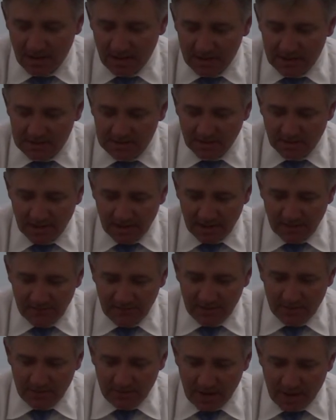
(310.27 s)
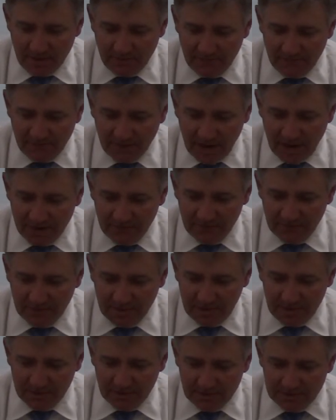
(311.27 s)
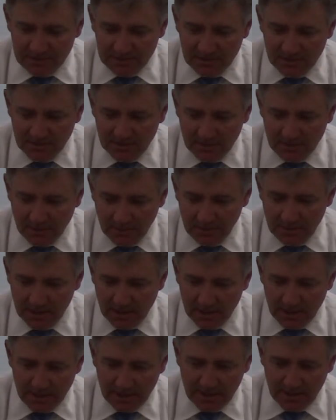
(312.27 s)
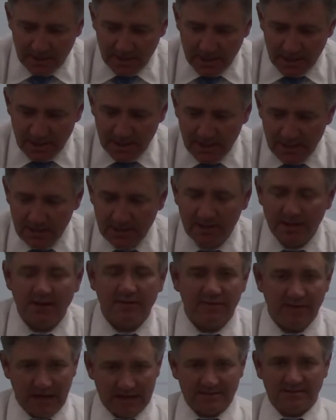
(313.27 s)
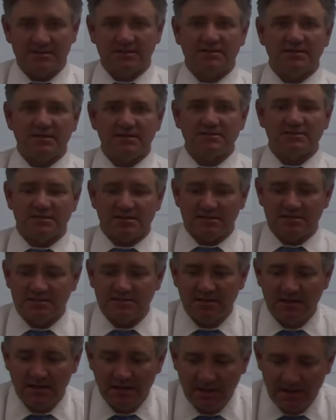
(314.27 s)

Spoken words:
So like if you have 5 meters, okay, hey, that's a distance.